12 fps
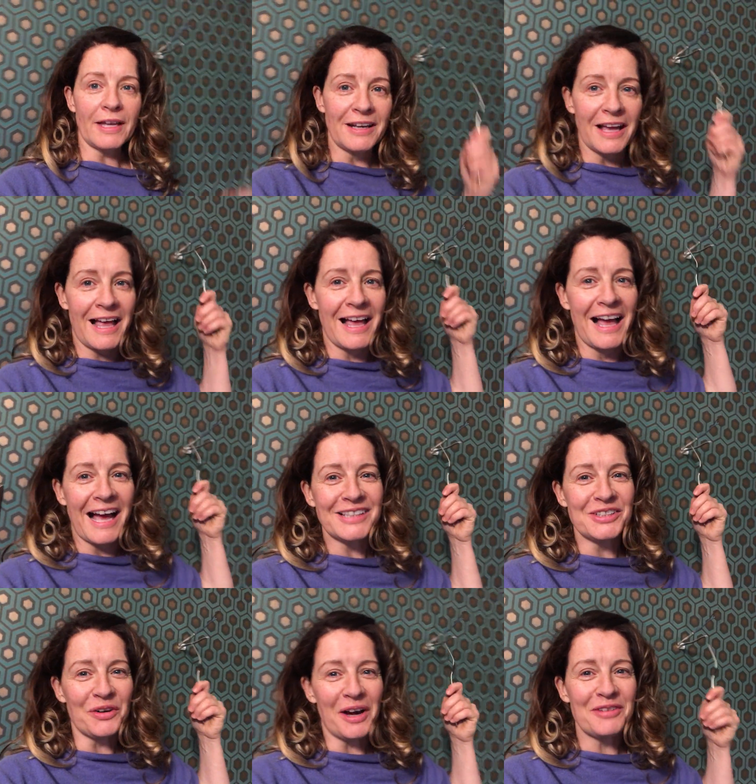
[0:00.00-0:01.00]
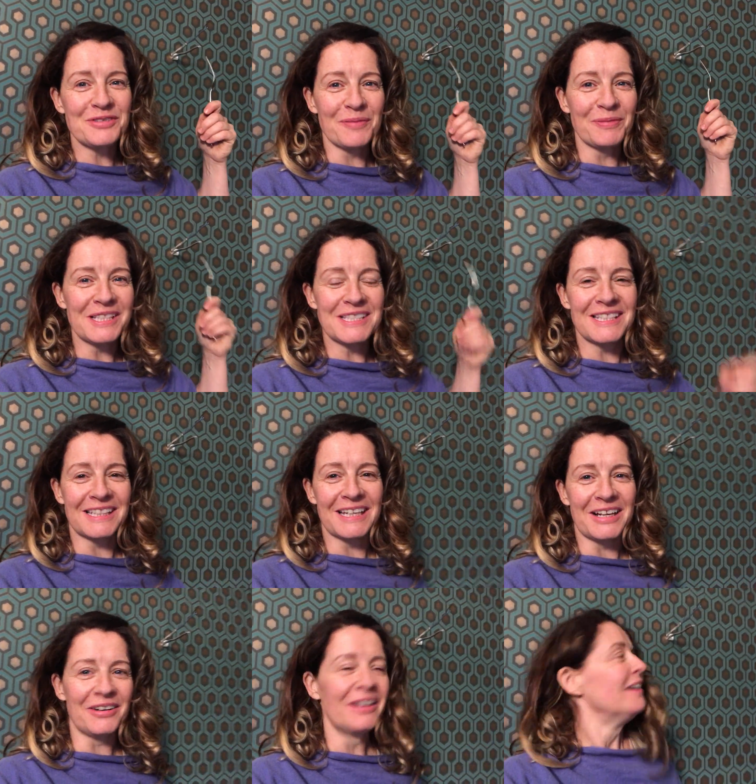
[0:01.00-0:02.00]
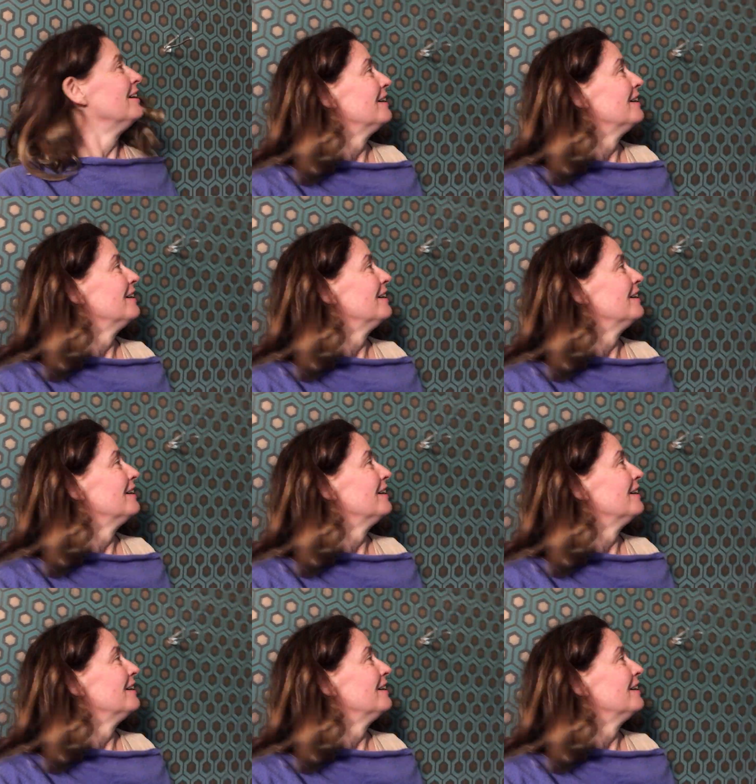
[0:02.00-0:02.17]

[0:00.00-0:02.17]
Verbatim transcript: and I don't have something sticking out.